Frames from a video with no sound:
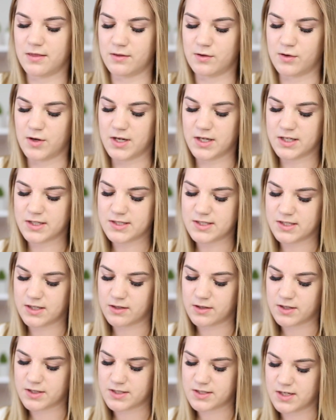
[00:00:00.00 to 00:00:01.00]
green
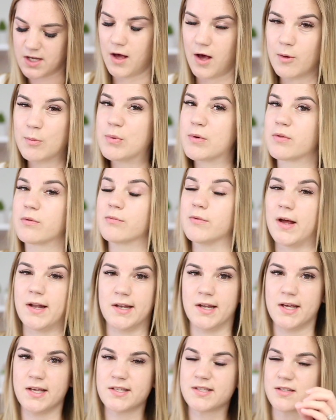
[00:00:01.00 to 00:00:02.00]
concealer is to help with
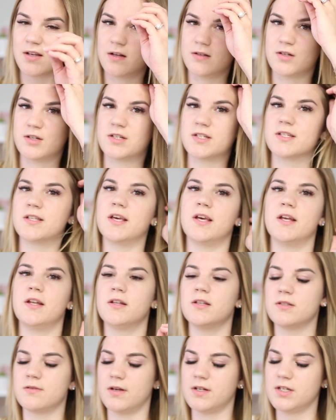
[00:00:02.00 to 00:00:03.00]
redness on your
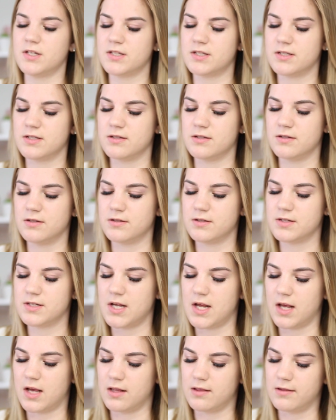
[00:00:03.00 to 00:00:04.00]
skin so I just
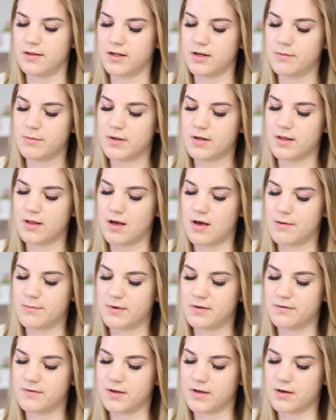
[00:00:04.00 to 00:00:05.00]
take a little bit of that on
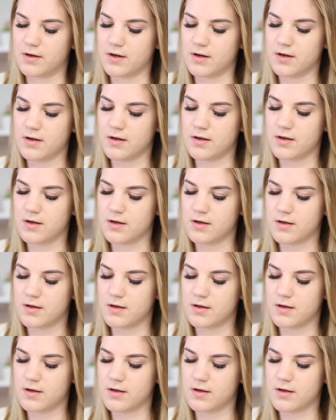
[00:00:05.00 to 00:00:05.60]
my finger